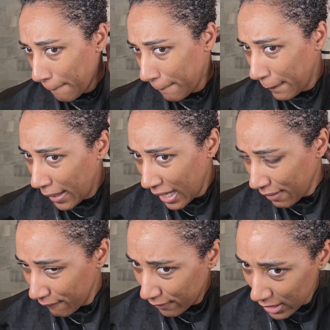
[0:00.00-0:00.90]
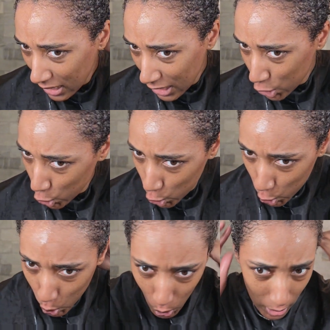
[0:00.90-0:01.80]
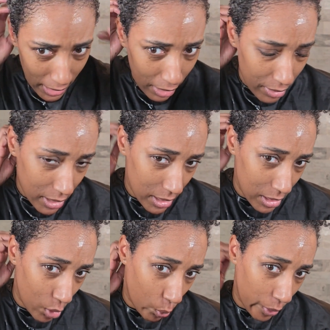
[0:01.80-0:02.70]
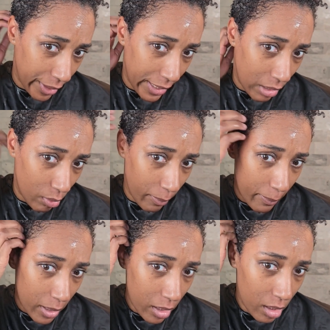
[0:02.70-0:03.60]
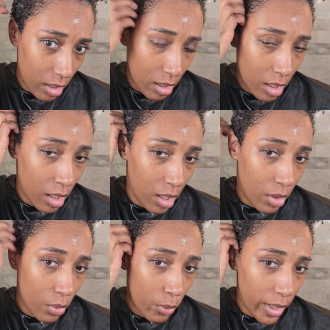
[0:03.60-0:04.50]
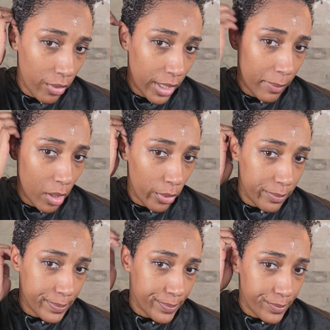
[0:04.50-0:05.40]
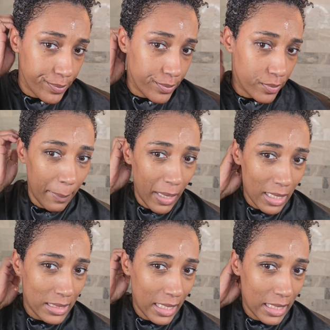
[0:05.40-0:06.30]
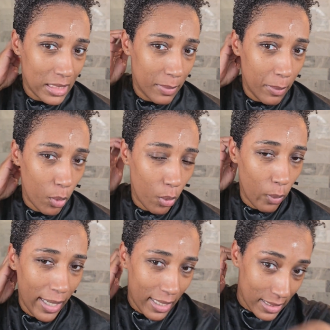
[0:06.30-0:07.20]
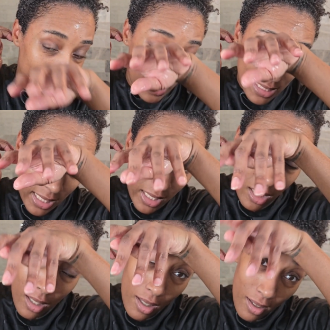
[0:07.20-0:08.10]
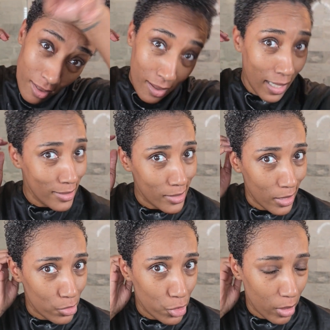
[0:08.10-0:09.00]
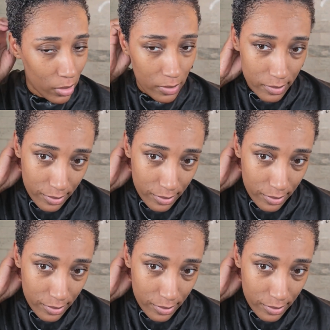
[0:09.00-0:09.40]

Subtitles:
not really sure how this is going to work out, but we're going to keep going. And I'm not going to say it needs to be more wet because like I said, I just got out the shower.